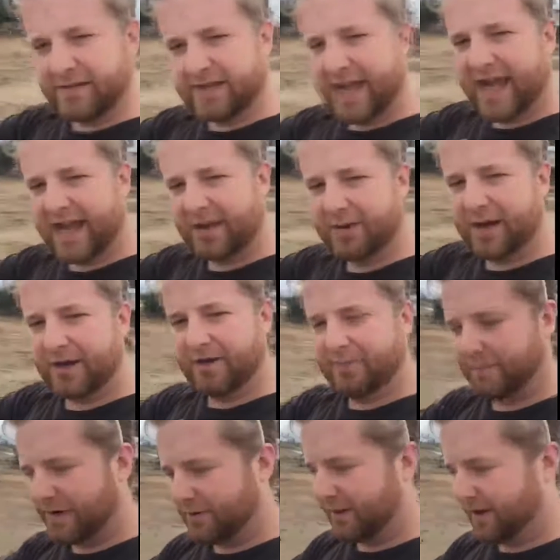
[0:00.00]
to hang around
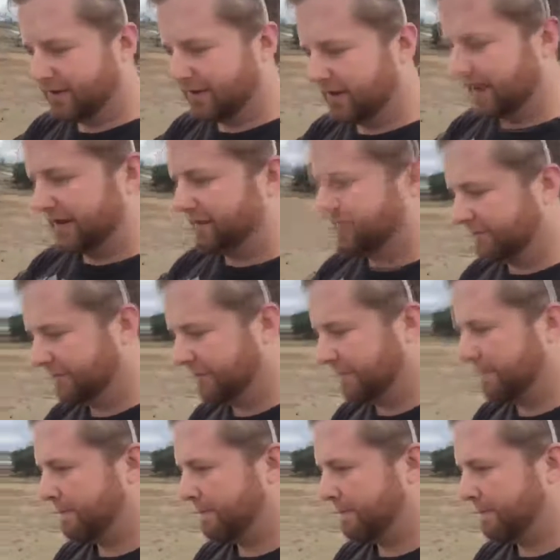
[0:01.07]
and be around in life,